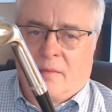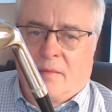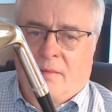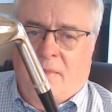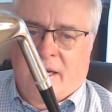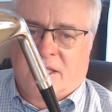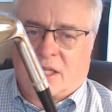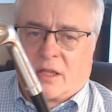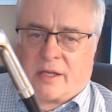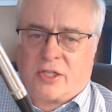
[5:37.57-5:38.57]

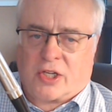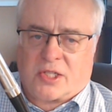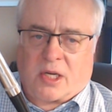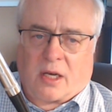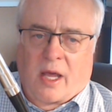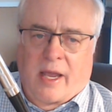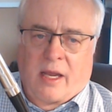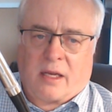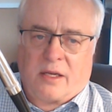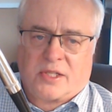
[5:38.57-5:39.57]
basically just
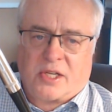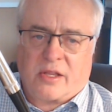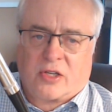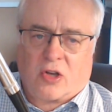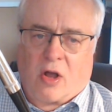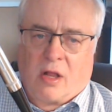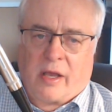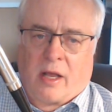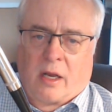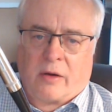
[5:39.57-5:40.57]
alike. You see the tall
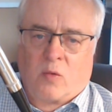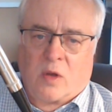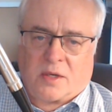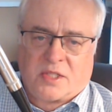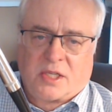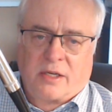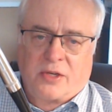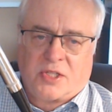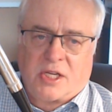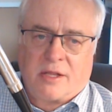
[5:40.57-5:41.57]
L in Wilson, you
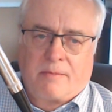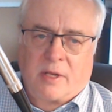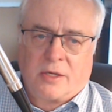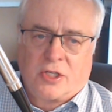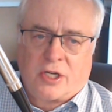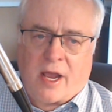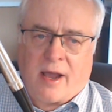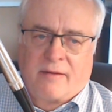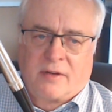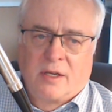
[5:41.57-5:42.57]
see the pin
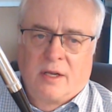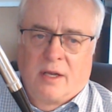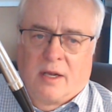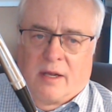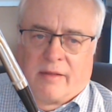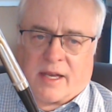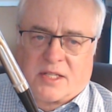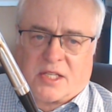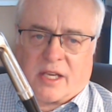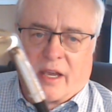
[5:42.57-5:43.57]
shaft.
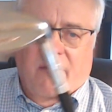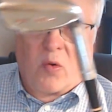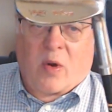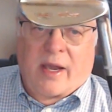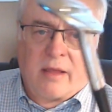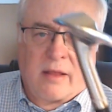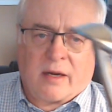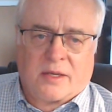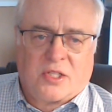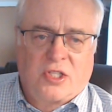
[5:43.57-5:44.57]
That's the giveaway that
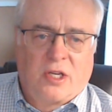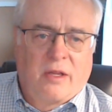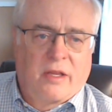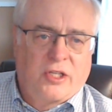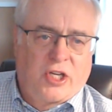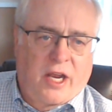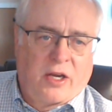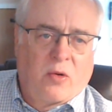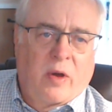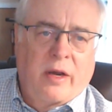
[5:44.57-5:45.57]
it's the
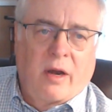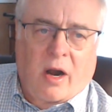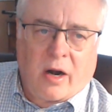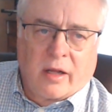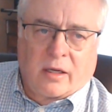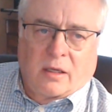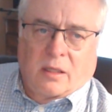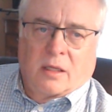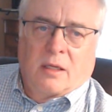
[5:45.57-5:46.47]
genuine article.